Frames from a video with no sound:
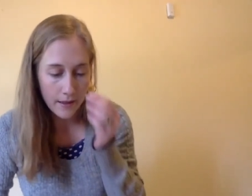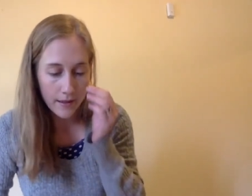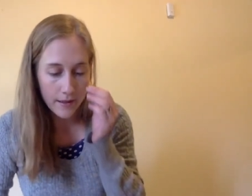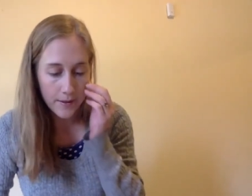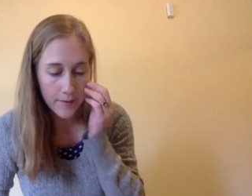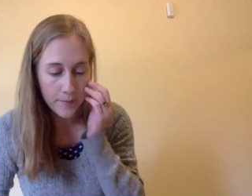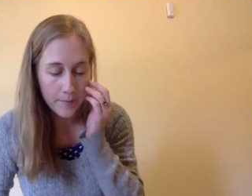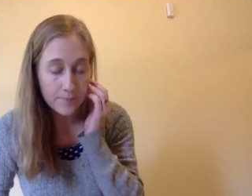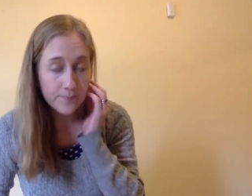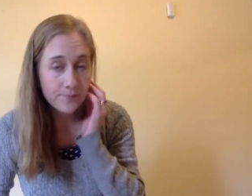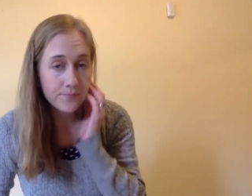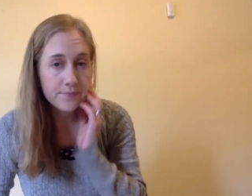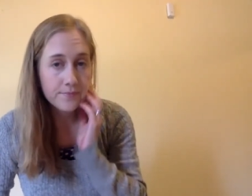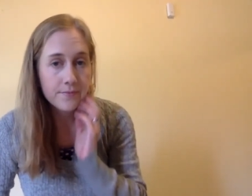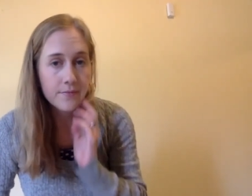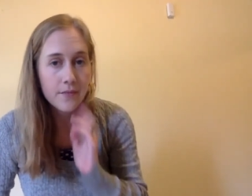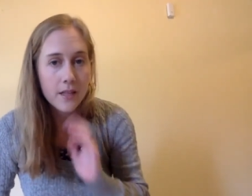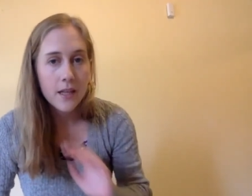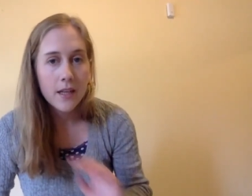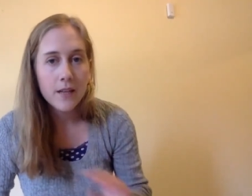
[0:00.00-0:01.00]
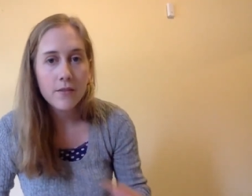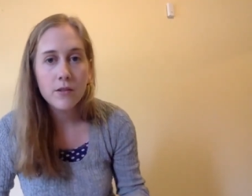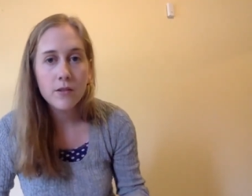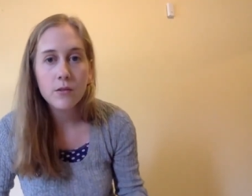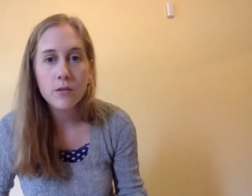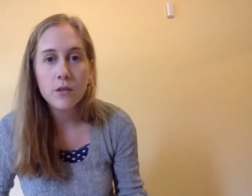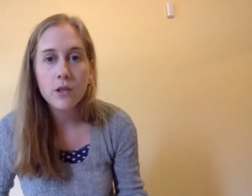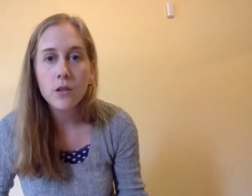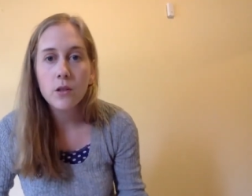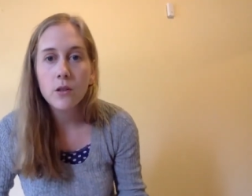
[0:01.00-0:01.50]
Um, I
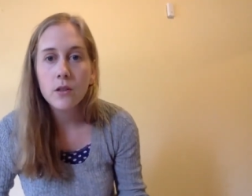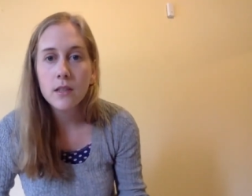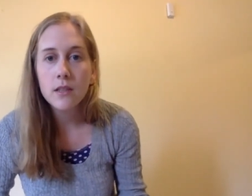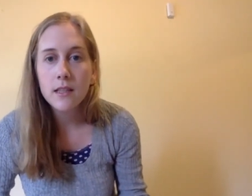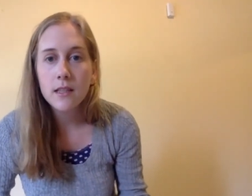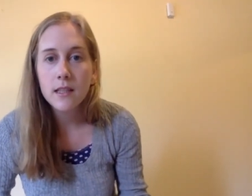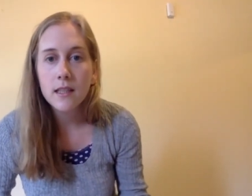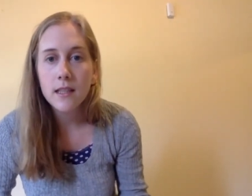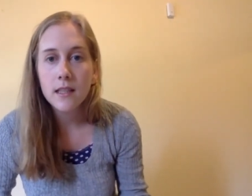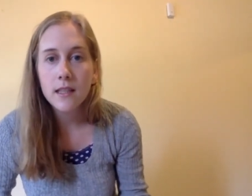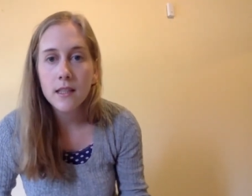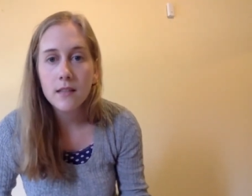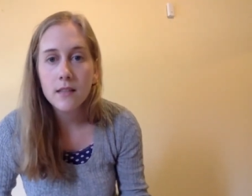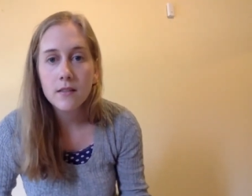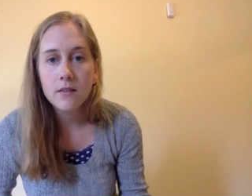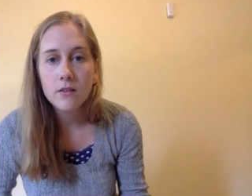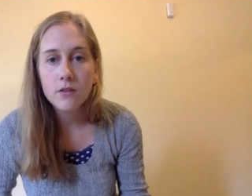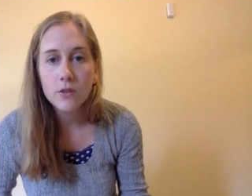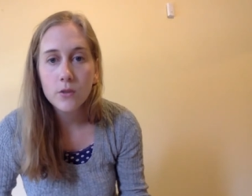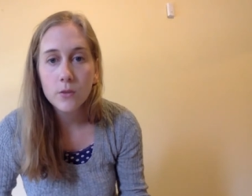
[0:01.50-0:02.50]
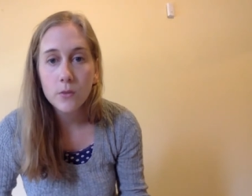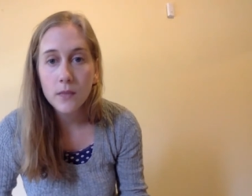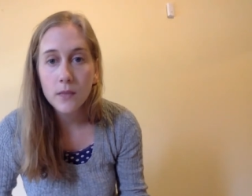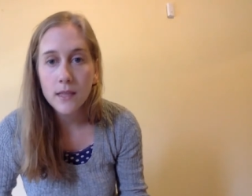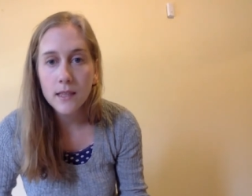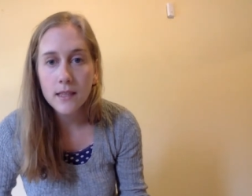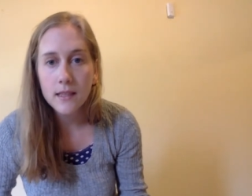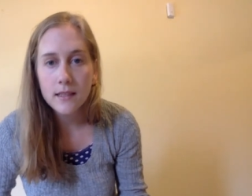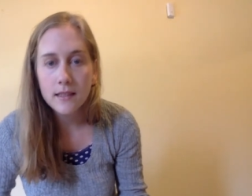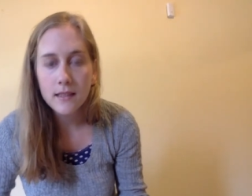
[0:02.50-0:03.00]
haven't recorded in two
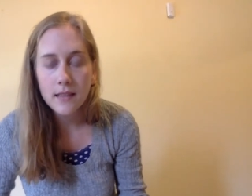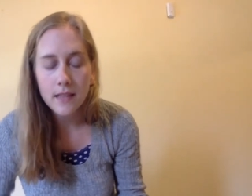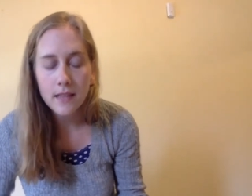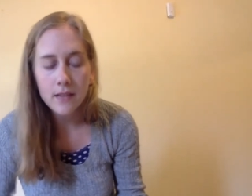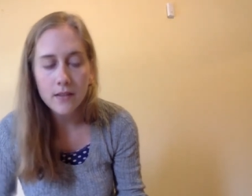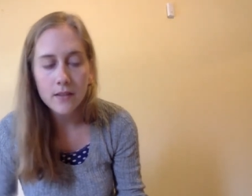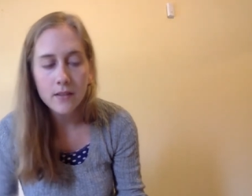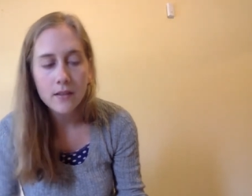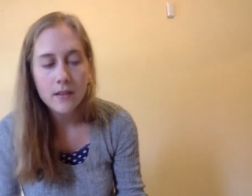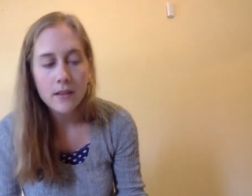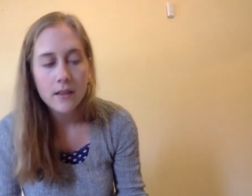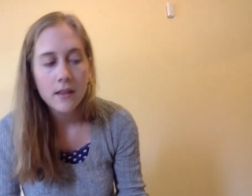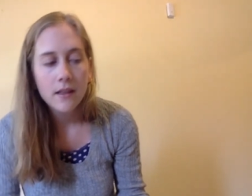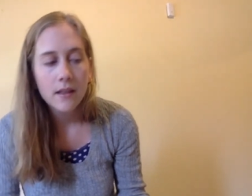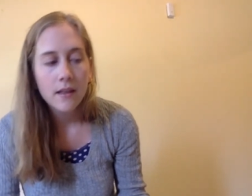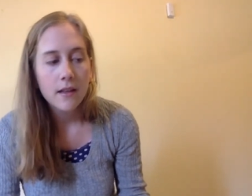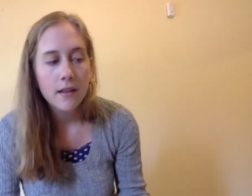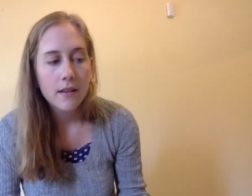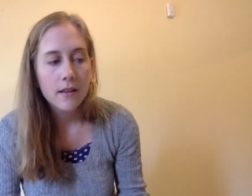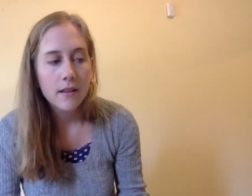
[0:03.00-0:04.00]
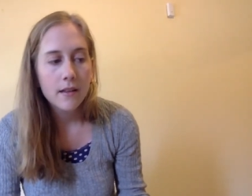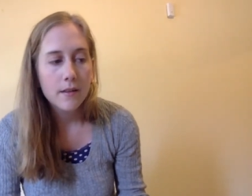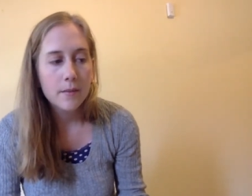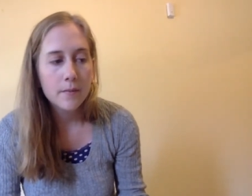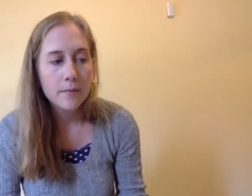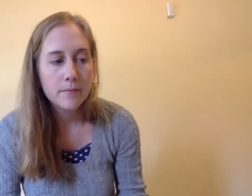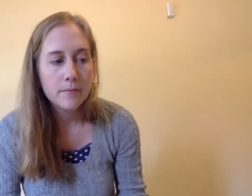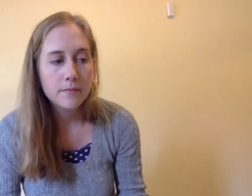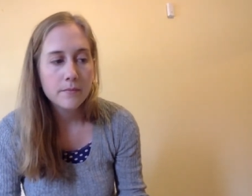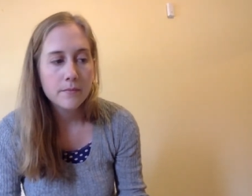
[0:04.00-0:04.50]
weeks now
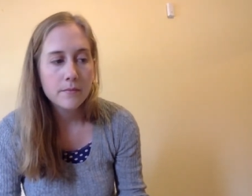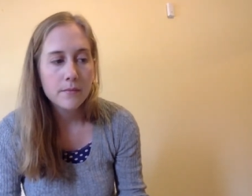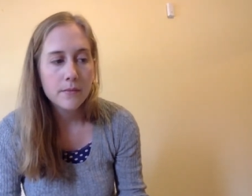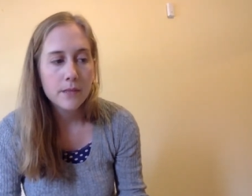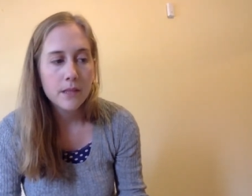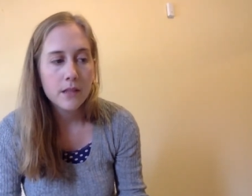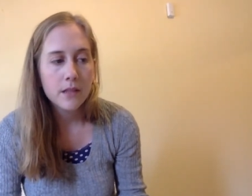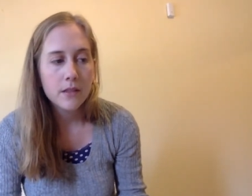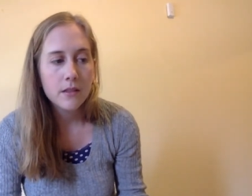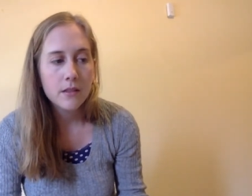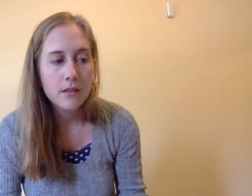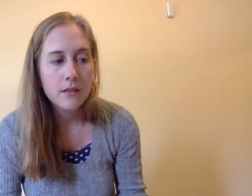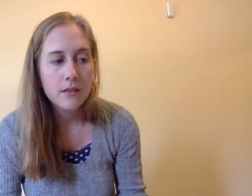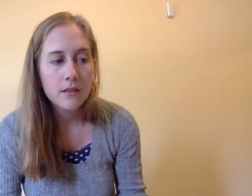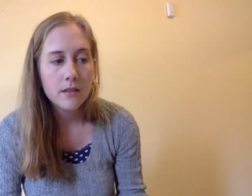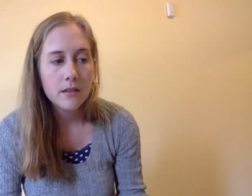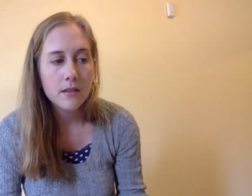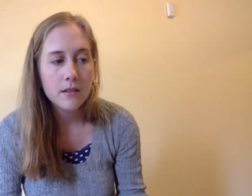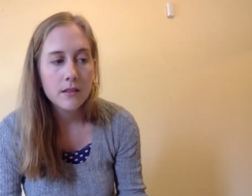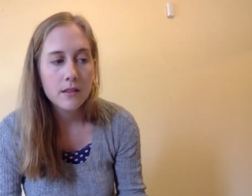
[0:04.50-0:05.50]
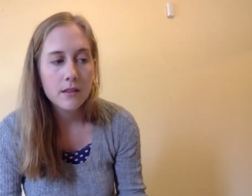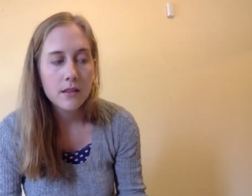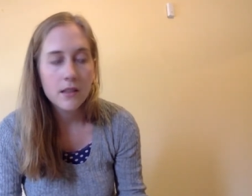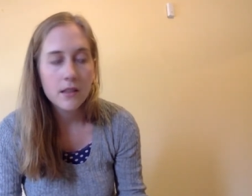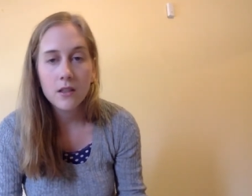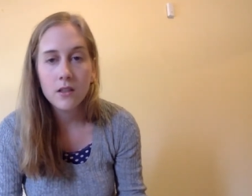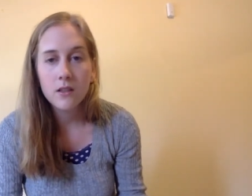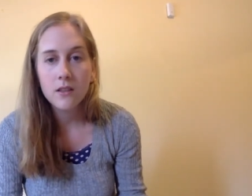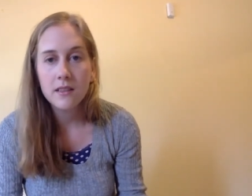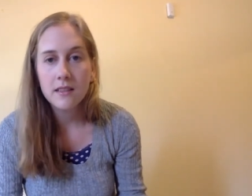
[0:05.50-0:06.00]
um, because
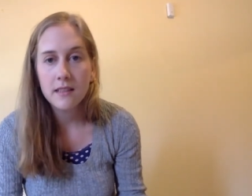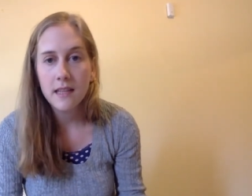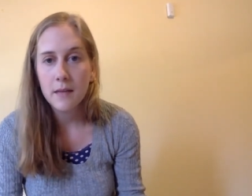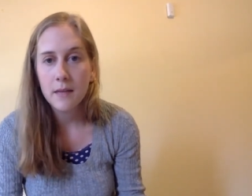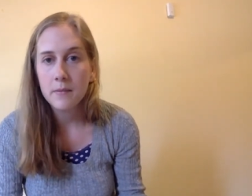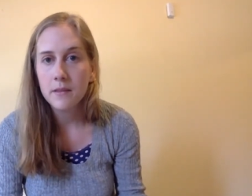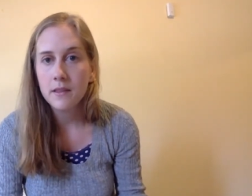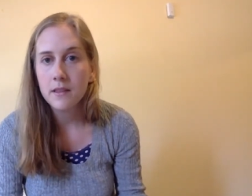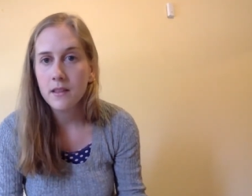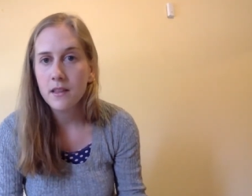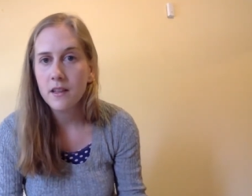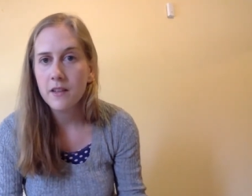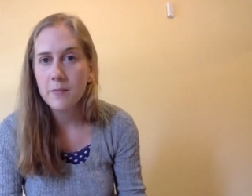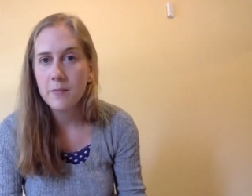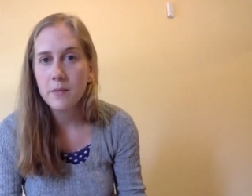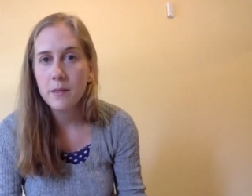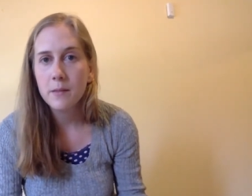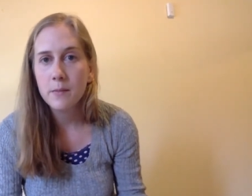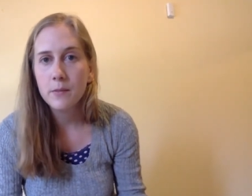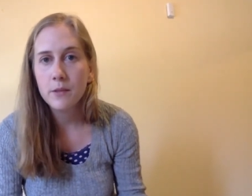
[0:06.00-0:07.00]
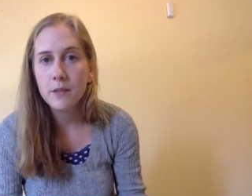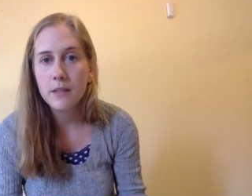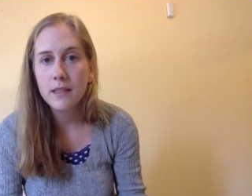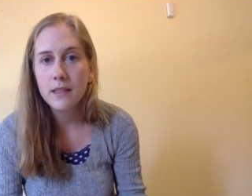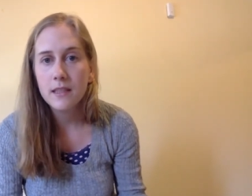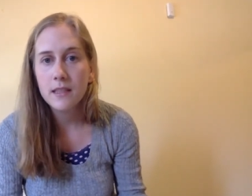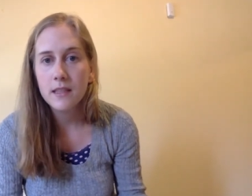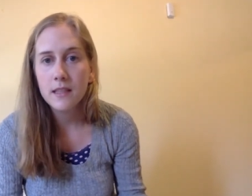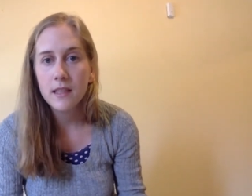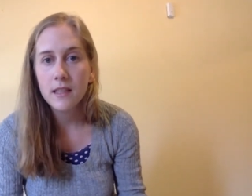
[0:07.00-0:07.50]
a lot has happened and I've been
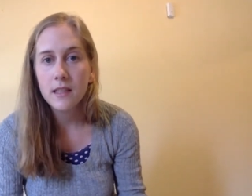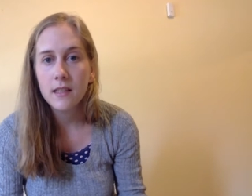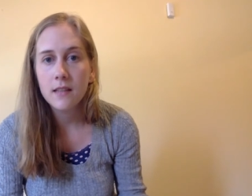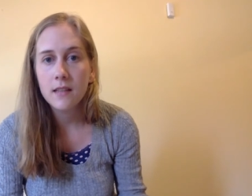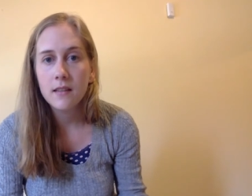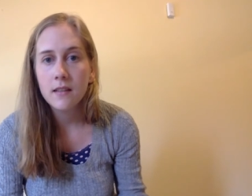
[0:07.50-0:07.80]
pretty sick.